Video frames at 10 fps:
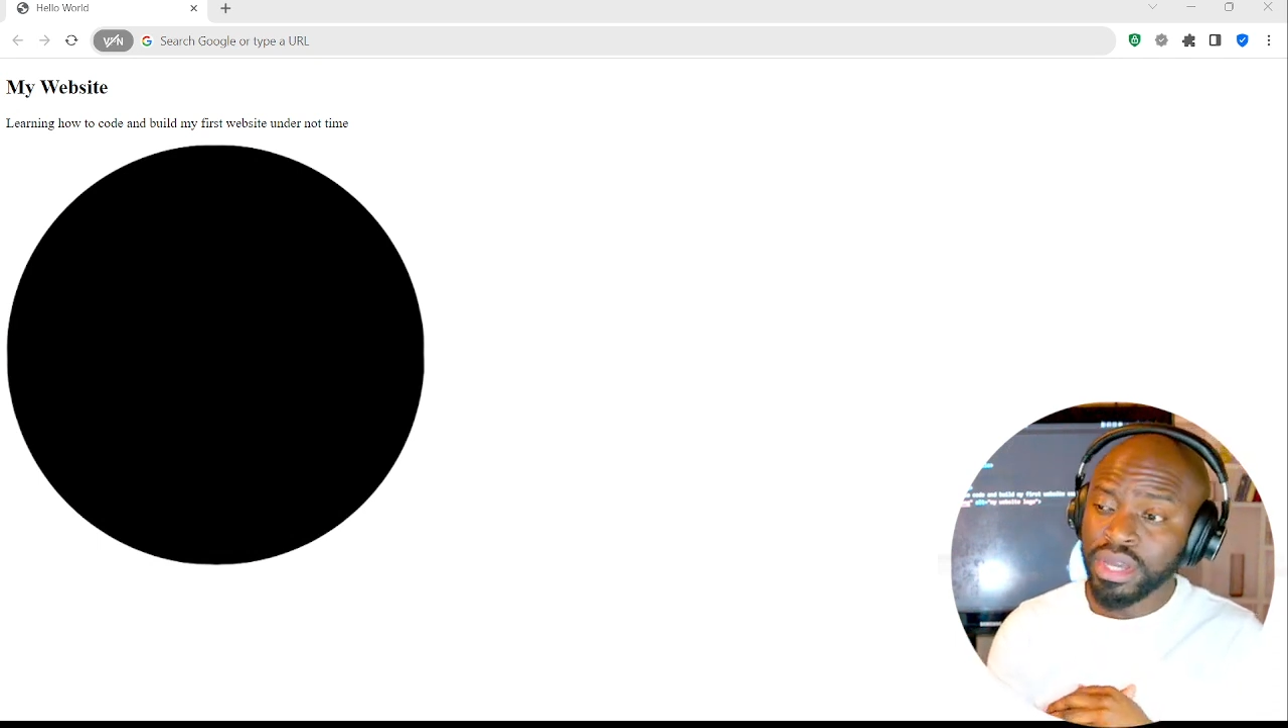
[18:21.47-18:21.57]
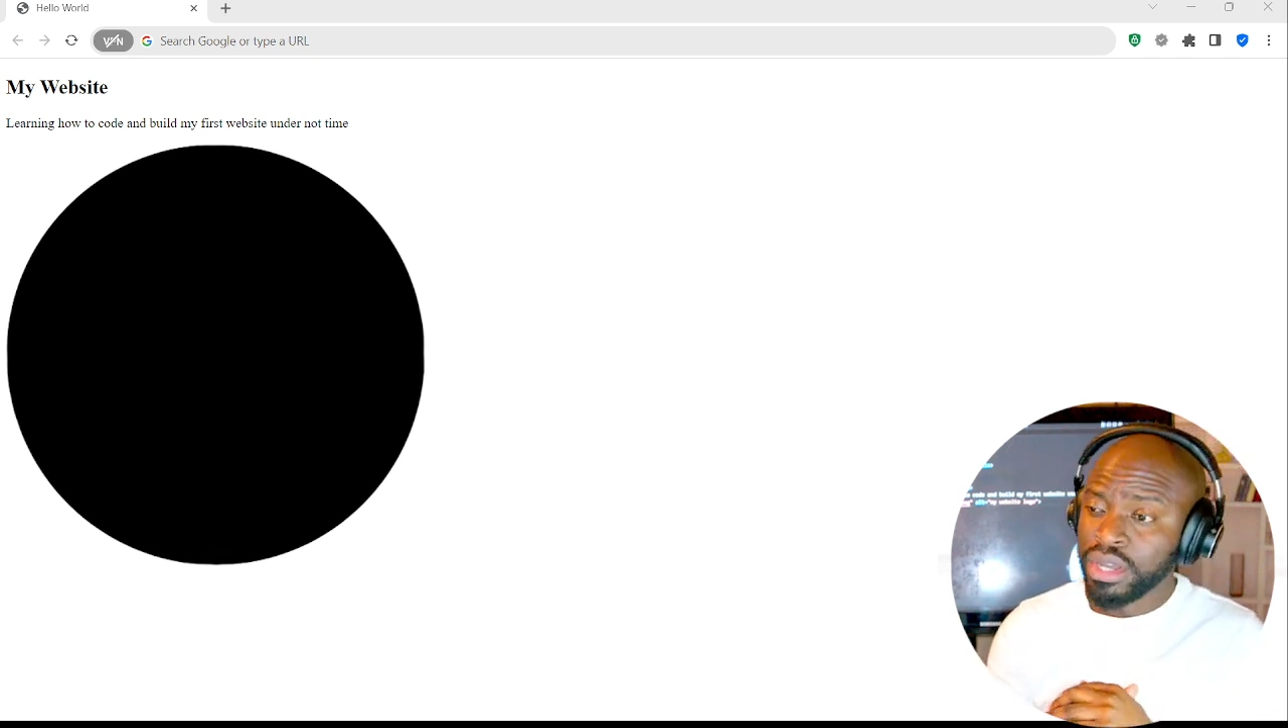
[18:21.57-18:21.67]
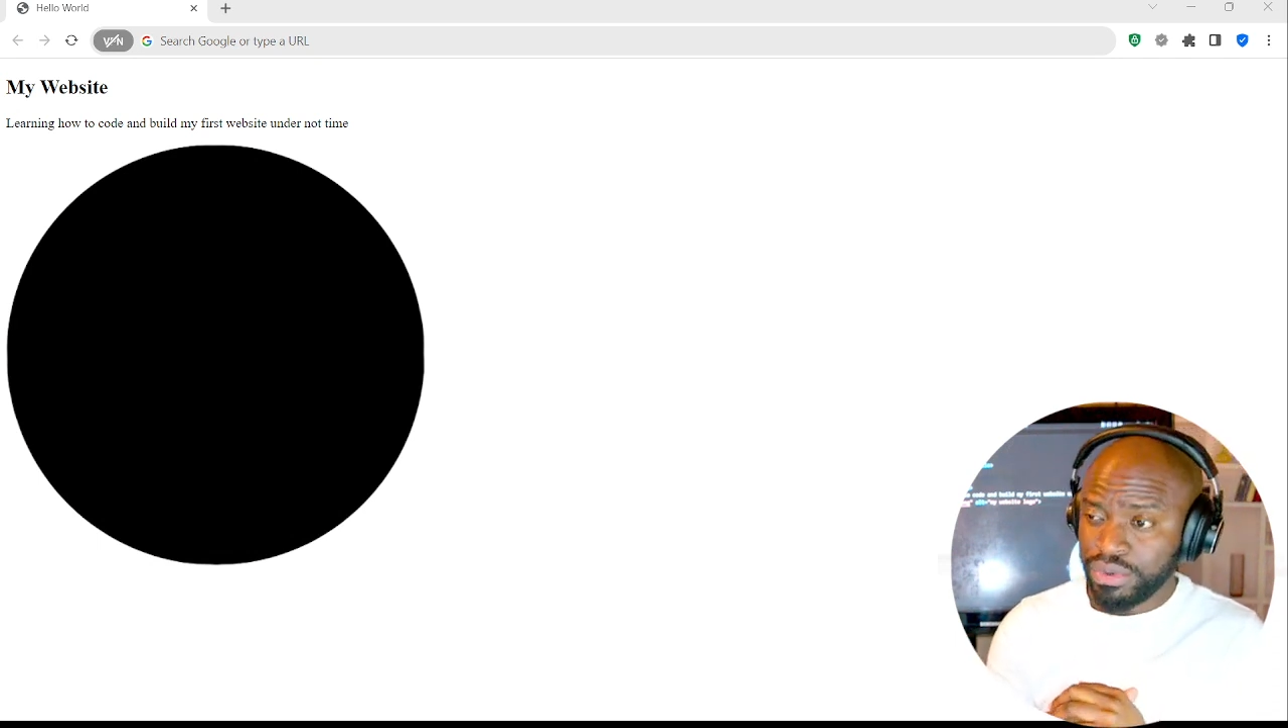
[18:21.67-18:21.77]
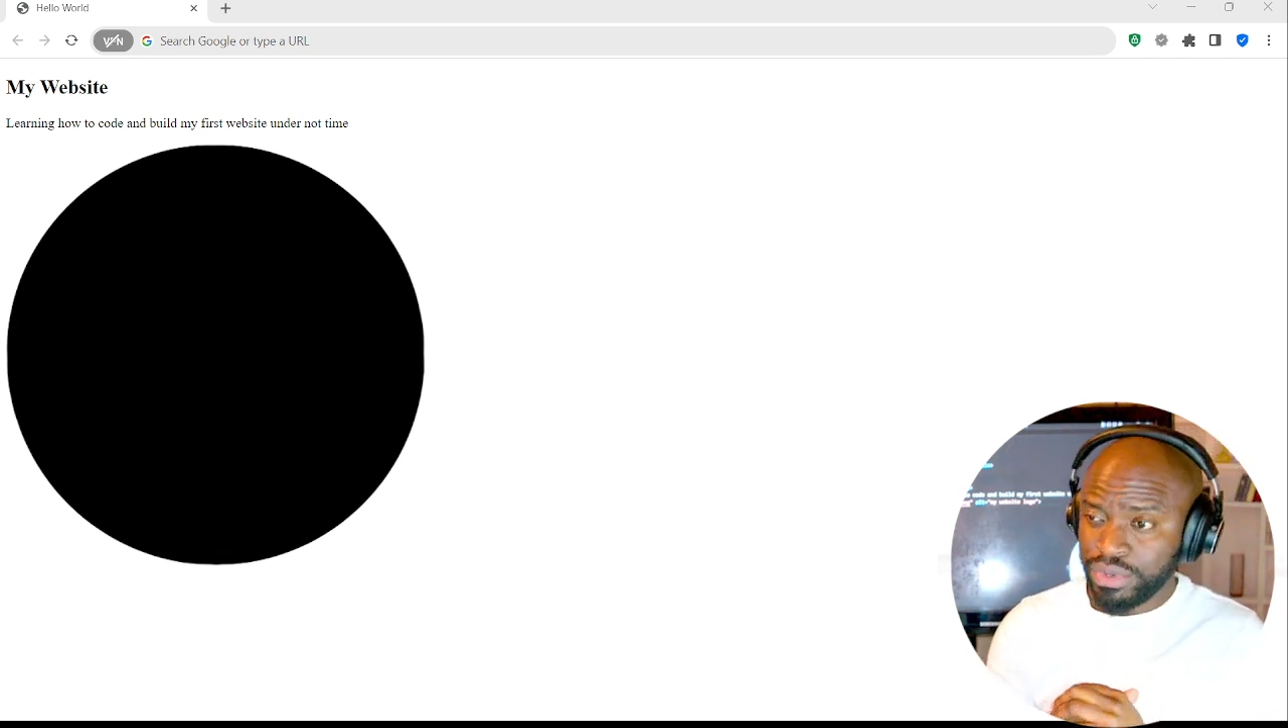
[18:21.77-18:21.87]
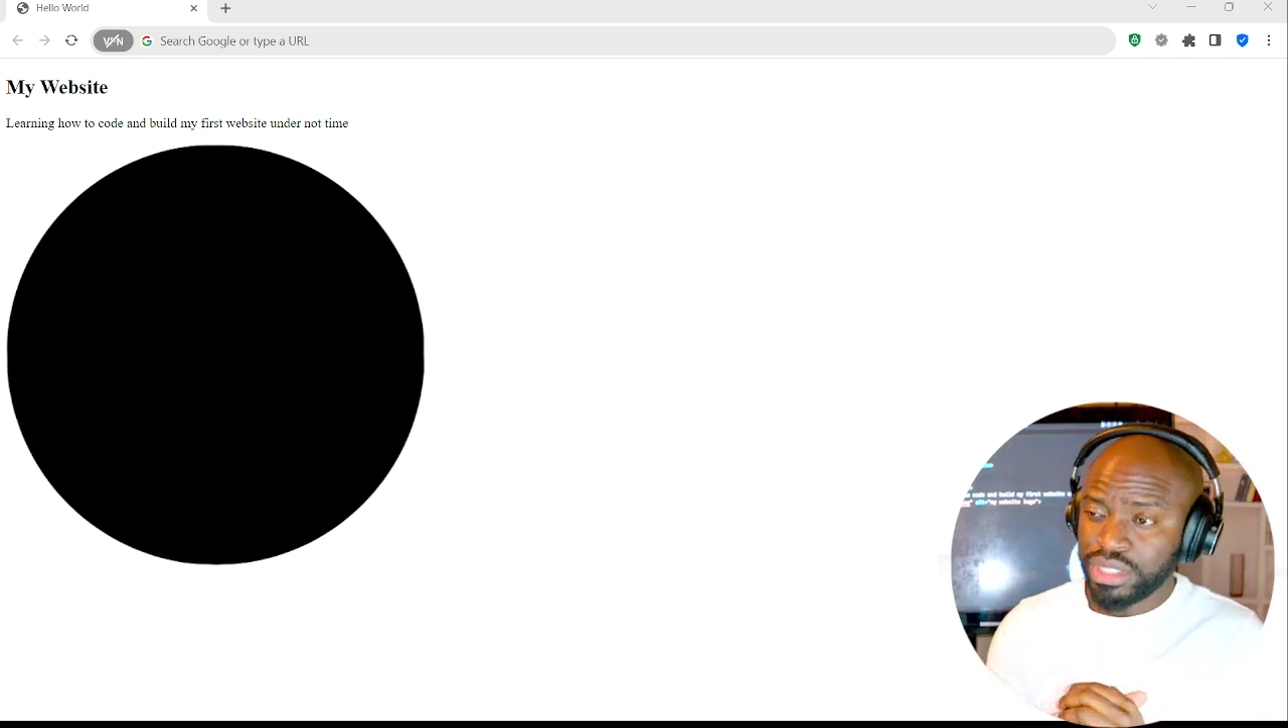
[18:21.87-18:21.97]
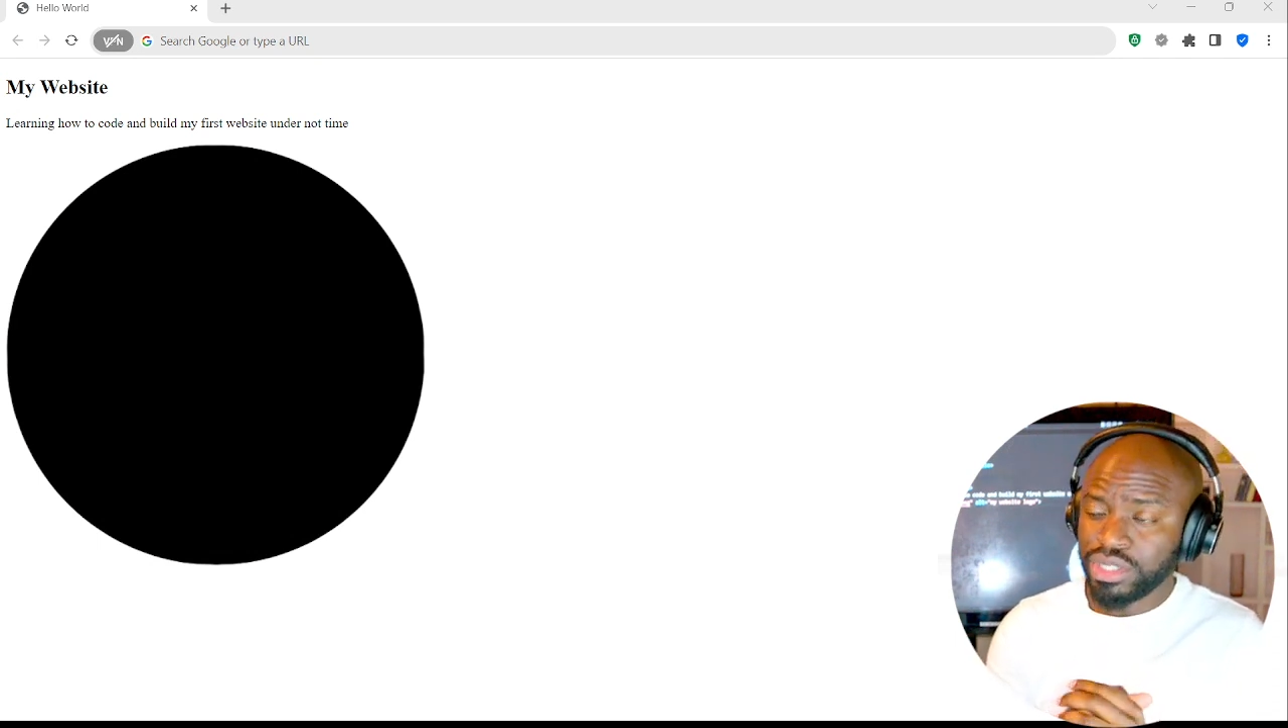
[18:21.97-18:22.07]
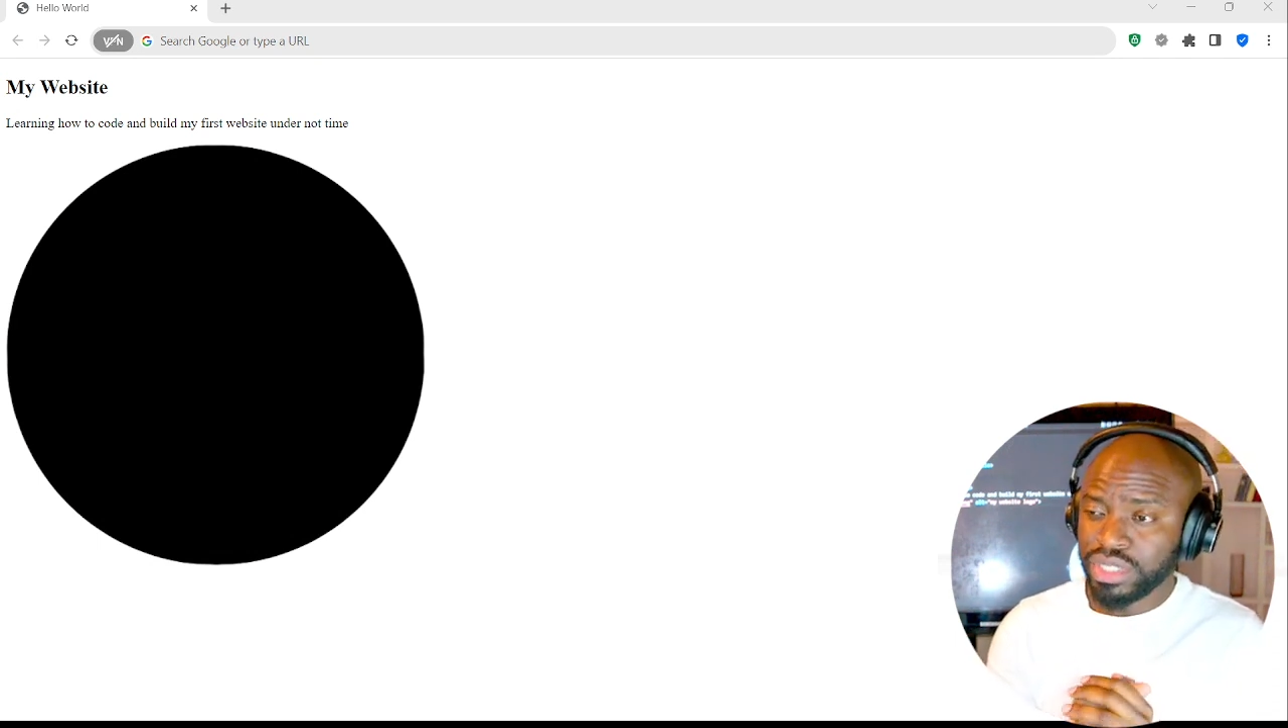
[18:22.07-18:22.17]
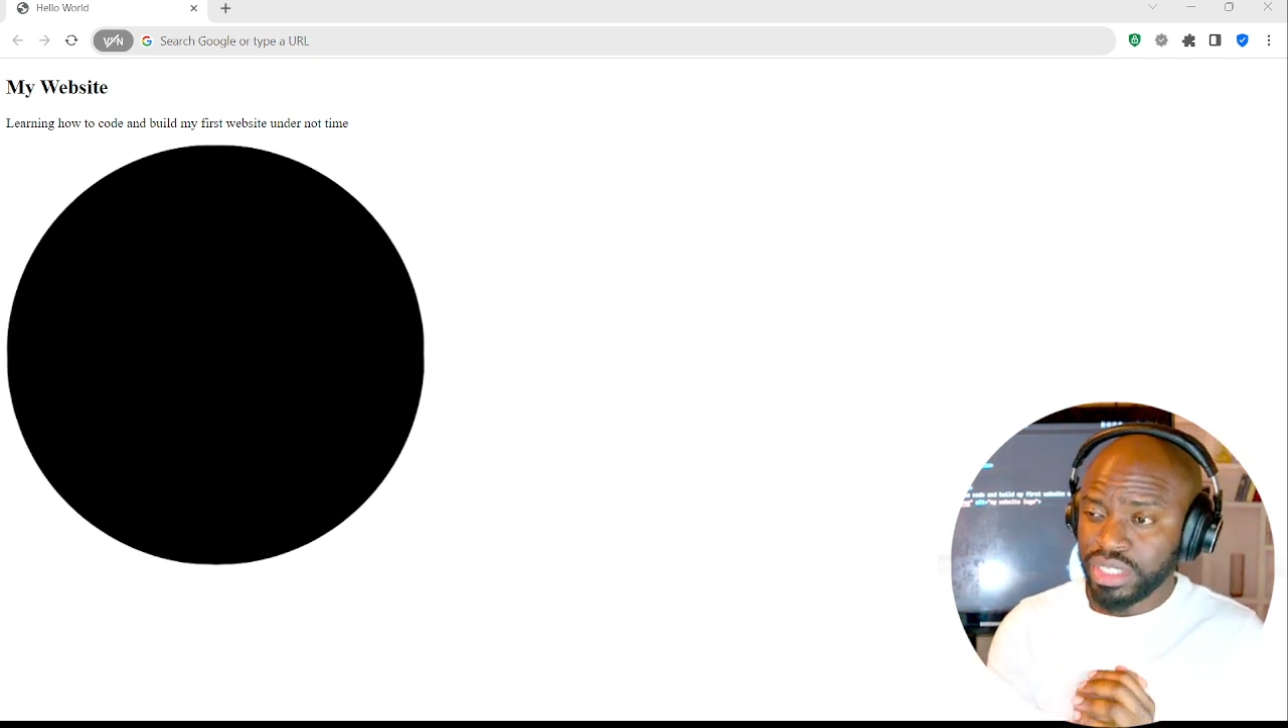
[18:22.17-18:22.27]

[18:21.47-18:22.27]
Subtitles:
which on